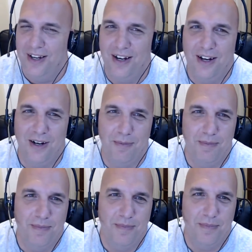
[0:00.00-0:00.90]
Um,
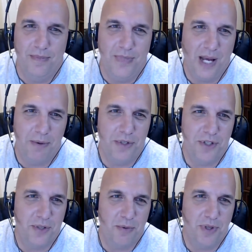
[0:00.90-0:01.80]
that was
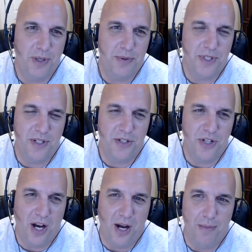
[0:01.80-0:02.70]
just the one that was in the
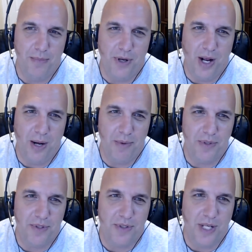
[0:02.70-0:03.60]
shop. You know, I
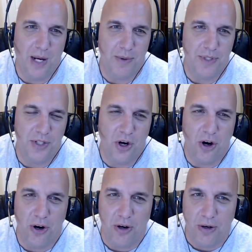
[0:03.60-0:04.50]
was I was in the
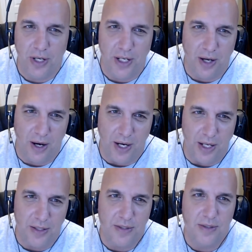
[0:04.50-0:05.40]
early
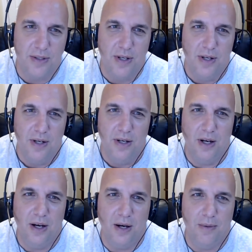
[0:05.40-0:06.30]
'90s.
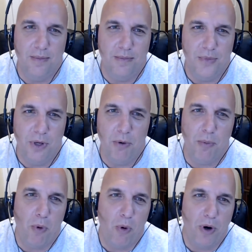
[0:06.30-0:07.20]
Um, you were
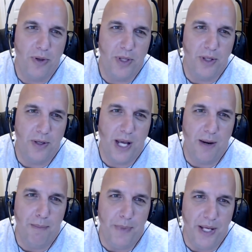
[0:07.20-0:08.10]
more in the kind
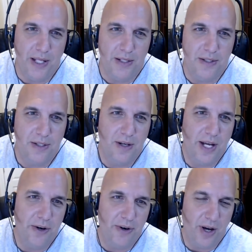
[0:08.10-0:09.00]
of mid to
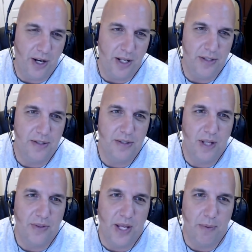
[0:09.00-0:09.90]
later '90s,
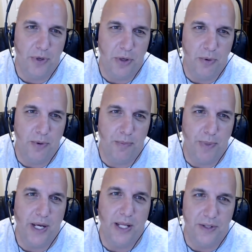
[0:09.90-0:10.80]
I think, when you right. were
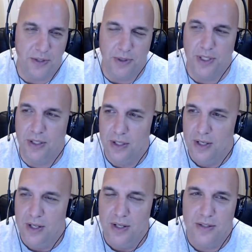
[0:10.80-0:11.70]
big into it.
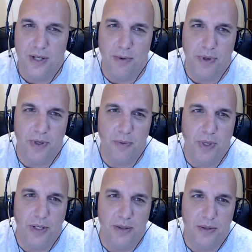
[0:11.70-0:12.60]
So we
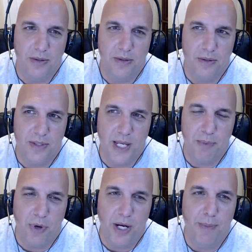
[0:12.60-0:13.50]
we
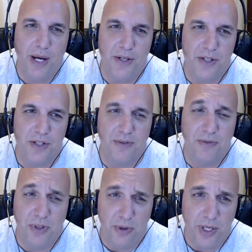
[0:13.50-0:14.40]
separated by just a
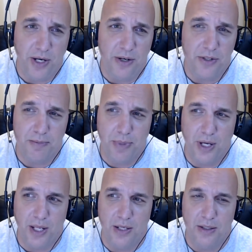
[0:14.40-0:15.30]
few years,
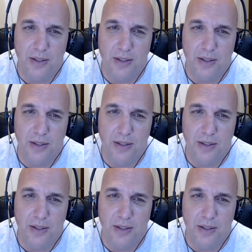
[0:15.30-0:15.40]
but